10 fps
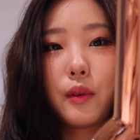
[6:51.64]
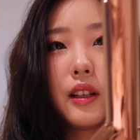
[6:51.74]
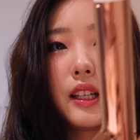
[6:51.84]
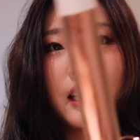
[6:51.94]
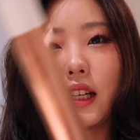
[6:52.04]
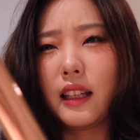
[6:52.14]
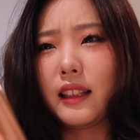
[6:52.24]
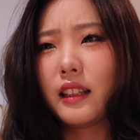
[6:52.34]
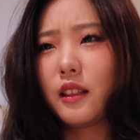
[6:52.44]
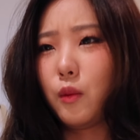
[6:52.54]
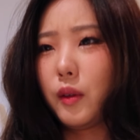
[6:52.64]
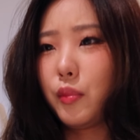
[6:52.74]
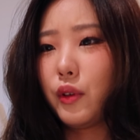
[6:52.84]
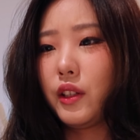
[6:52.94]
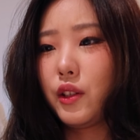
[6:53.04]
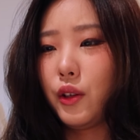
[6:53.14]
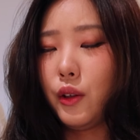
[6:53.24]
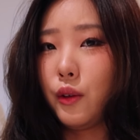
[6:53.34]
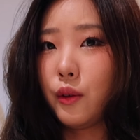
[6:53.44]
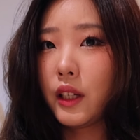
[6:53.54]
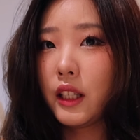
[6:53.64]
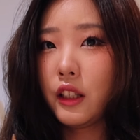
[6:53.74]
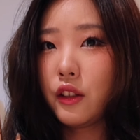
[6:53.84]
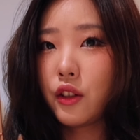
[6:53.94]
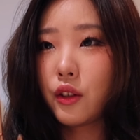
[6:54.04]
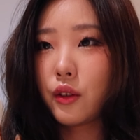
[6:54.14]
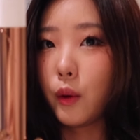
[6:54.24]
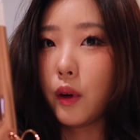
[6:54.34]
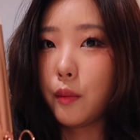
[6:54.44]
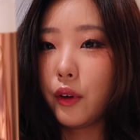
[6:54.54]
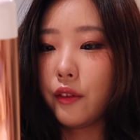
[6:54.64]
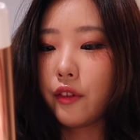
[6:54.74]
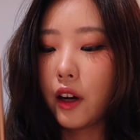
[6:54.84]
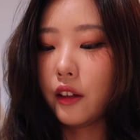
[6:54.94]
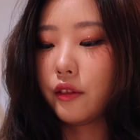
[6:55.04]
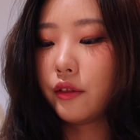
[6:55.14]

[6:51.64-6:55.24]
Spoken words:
one I think is 1.2 inch or 1.5.